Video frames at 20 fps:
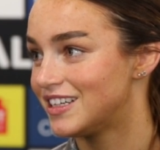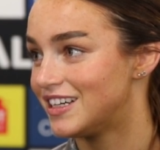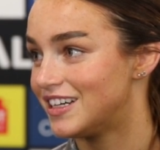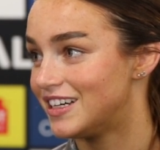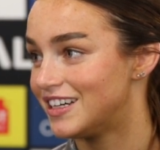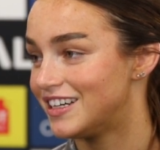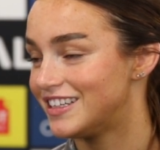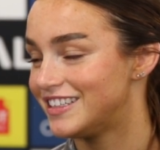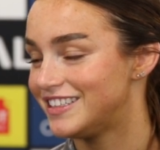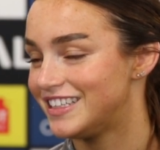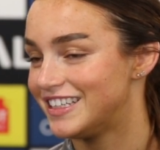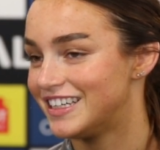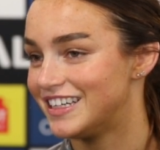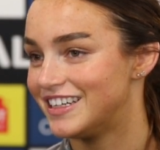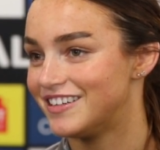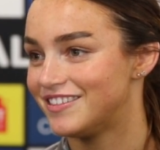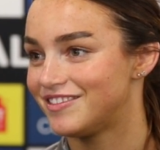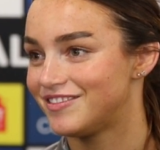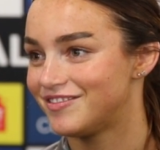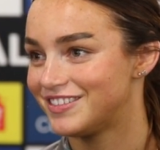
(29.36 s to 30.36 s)

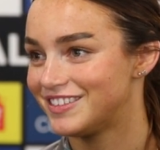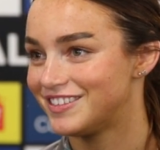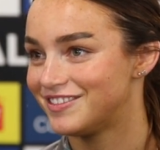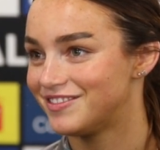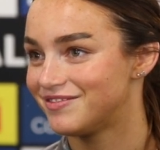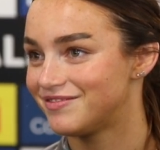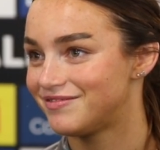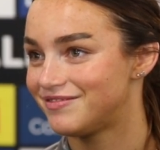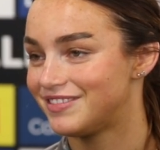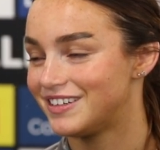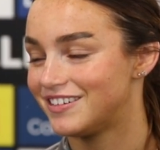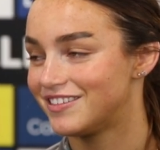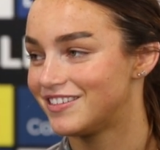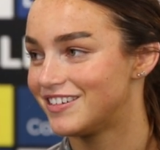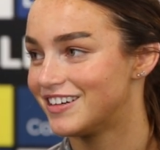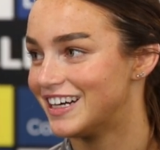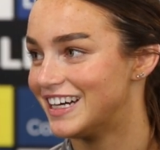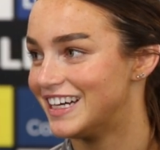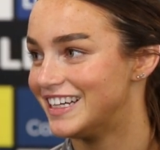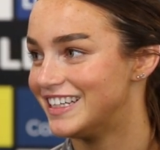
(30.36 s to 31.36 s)
Yeah, it felt
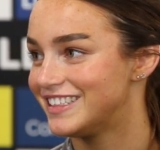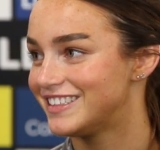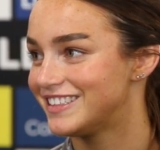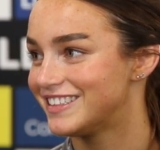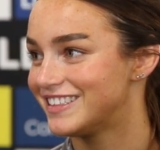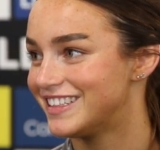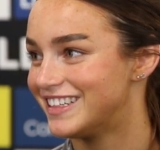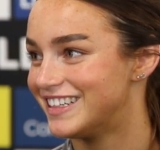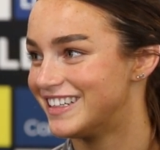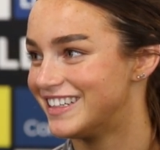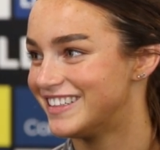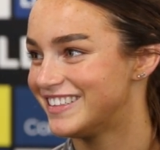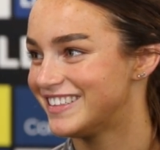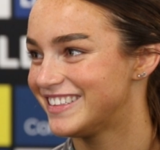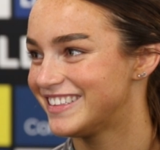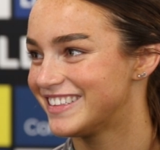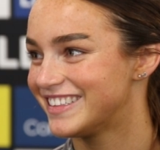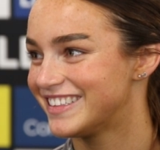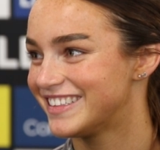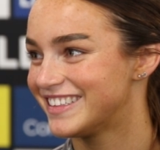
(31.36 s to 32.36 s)
great.
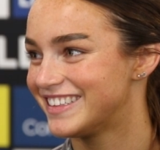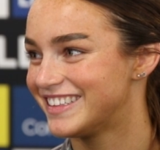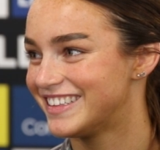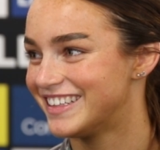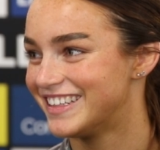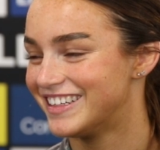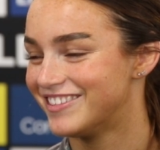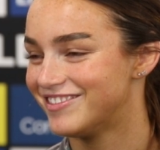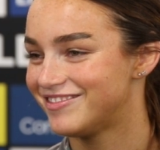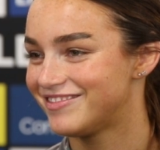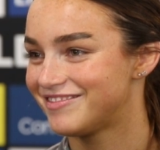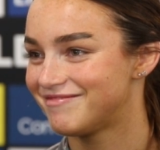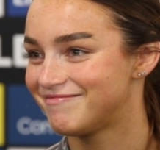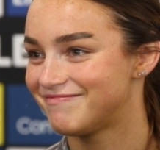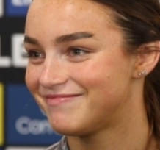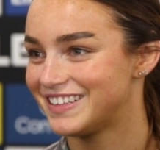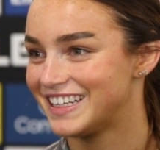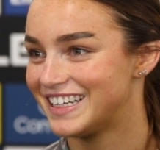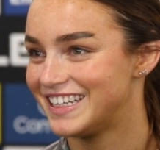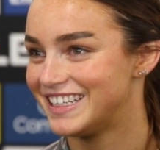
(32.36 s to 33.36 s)
Love
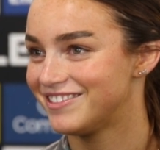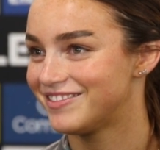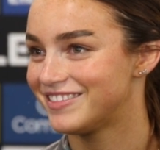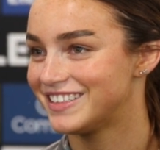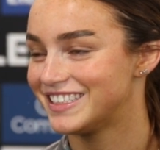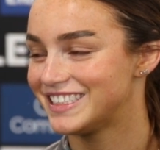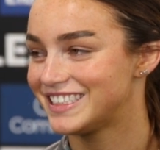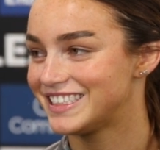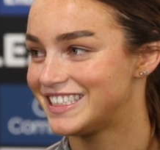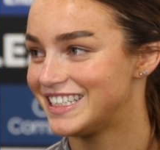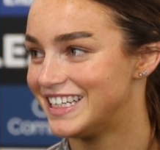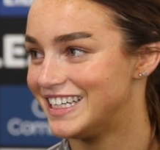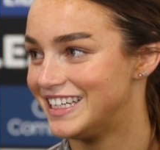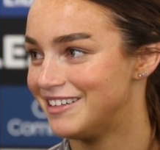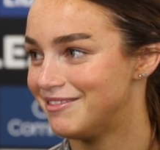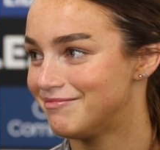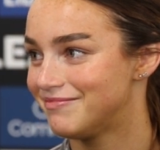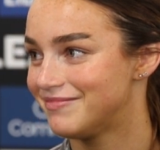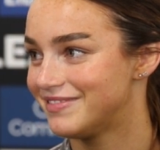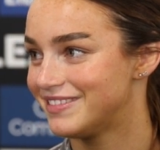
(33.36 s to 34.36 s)
playing for this
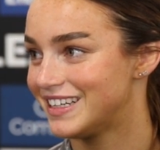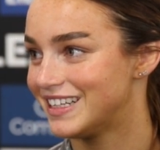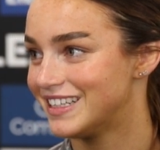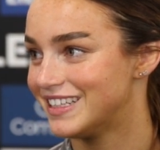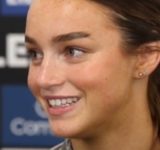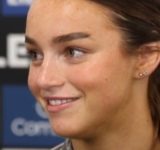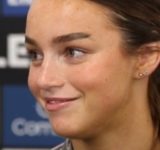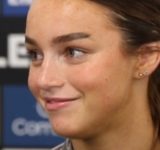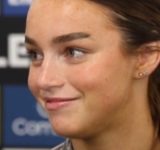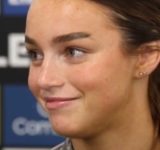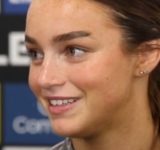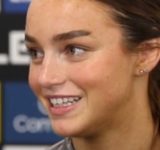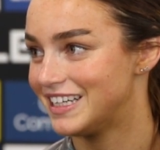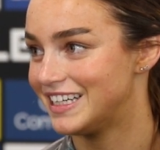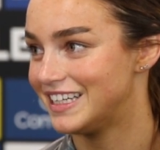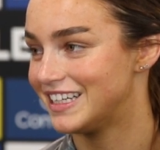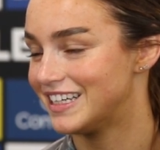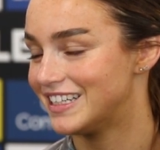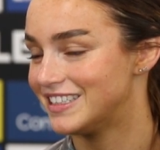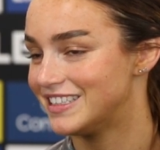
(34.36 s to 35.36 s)
team. I love
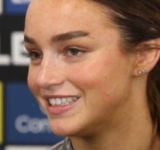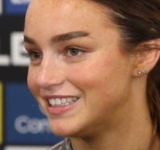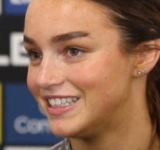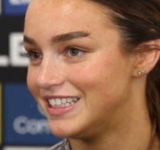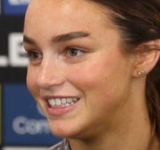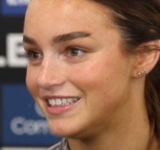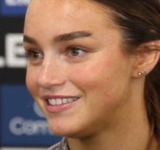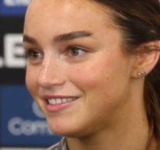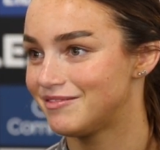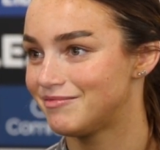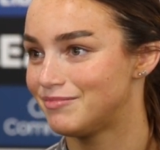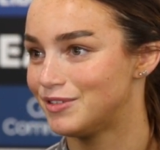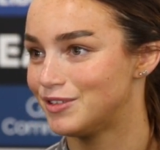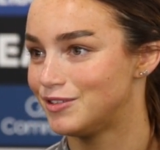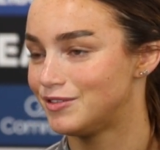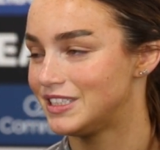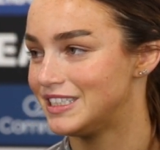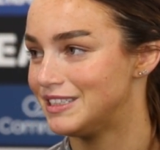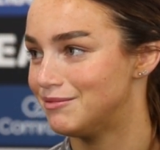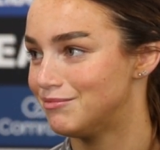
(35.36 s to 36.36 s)
playing underneath
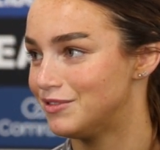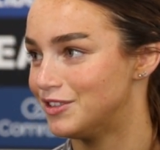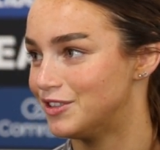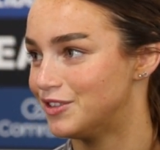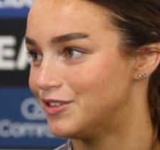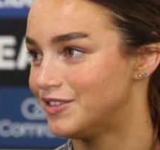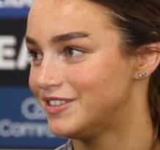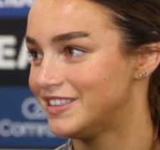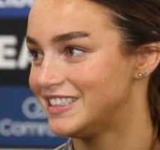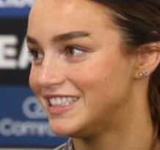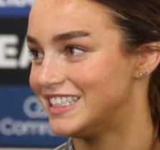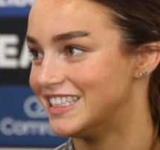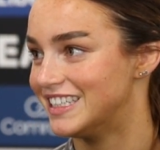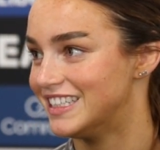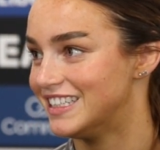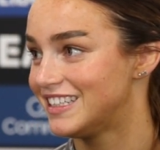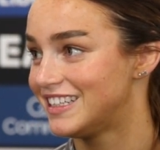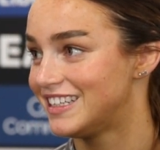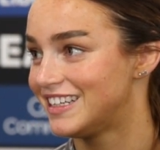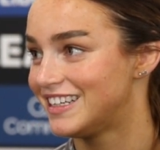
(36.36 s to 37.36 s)
Paul Temple.
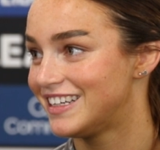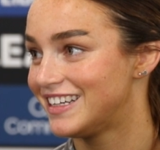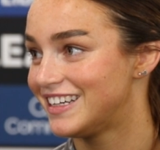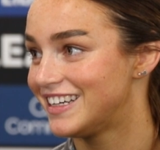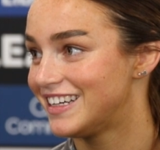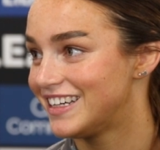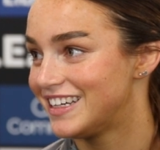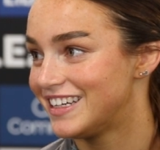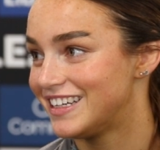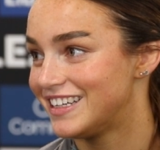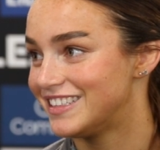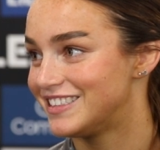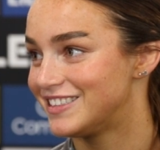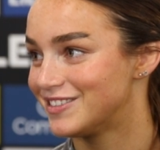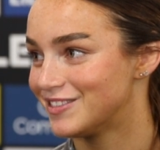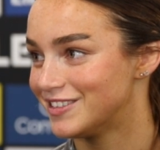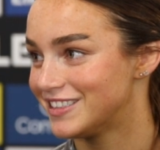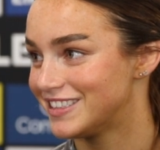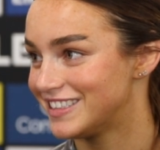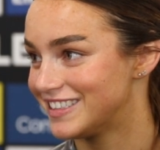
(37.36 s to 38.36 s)
Yeah,
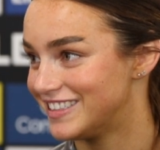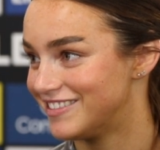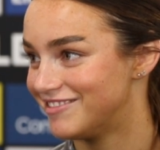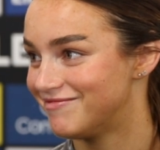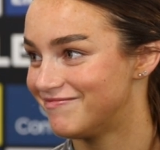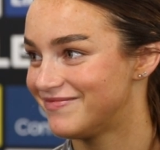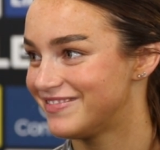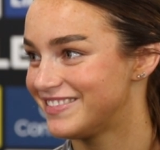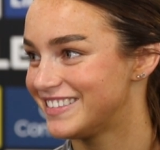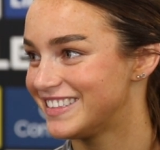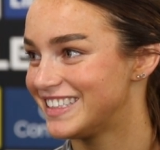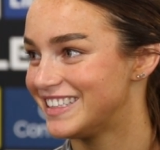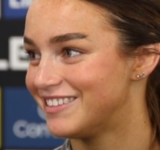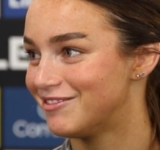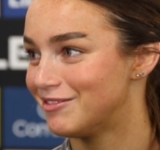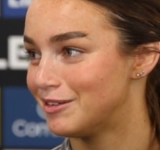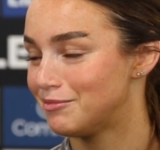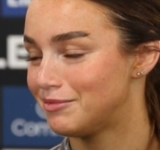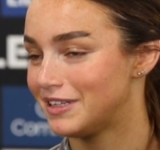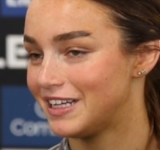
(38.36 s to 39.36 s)
it's awesome.
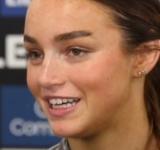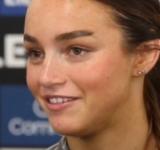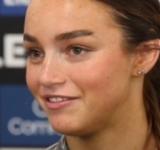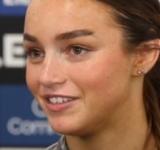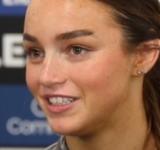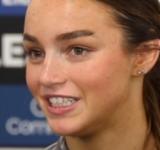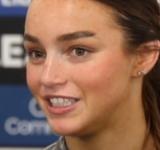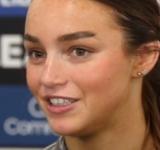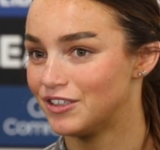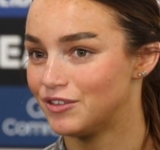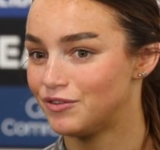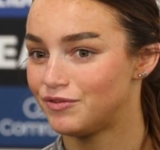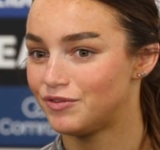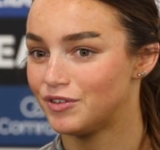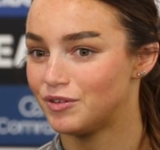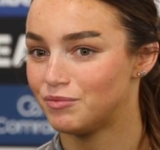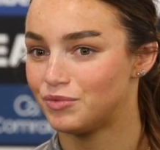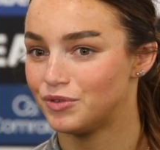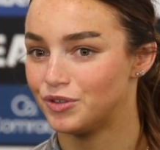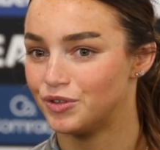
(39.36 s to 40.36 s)
You were playing really good
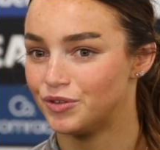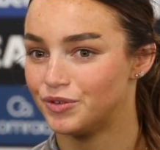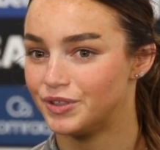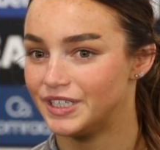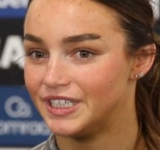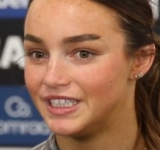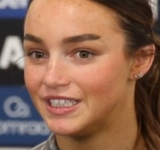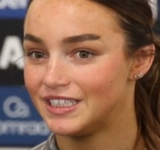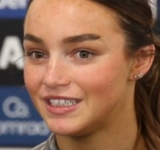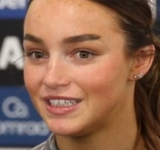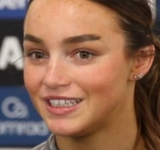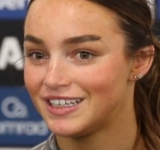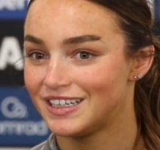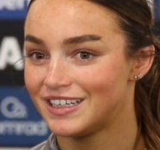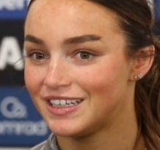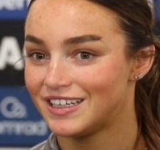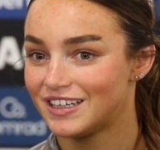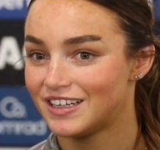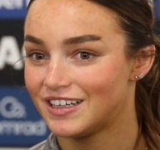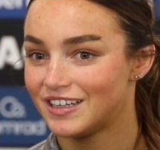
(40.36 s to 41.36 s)
football and
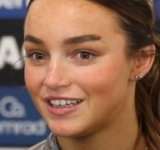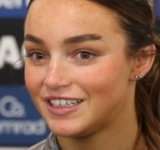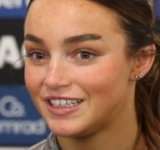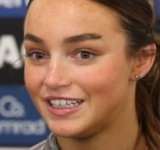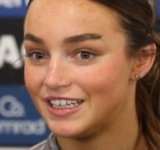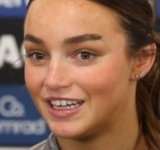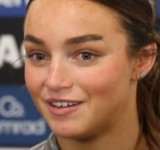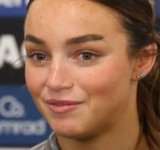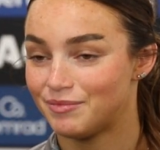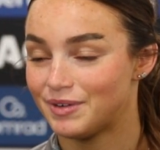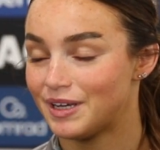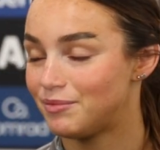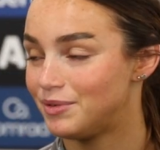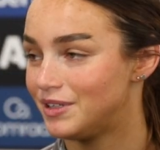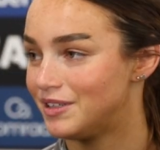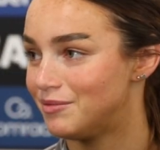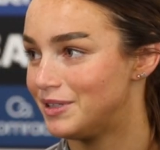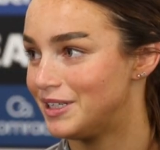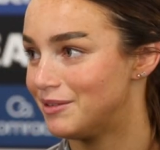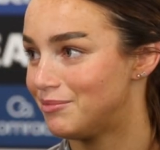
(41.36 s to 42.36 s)
yeah, I'm
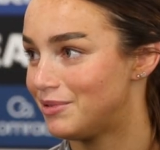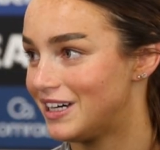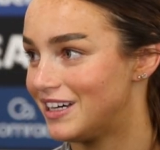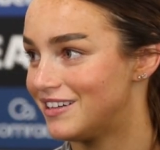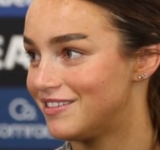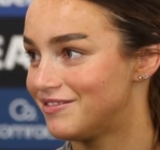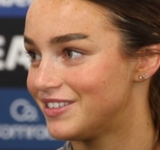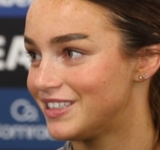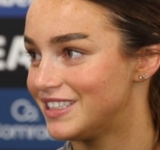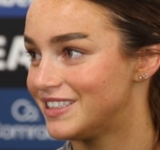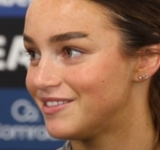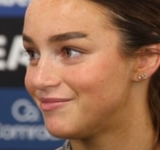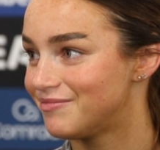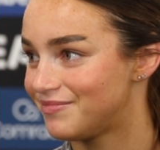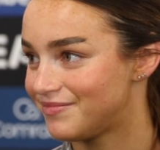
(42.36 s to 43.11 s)
happy to be a part of it.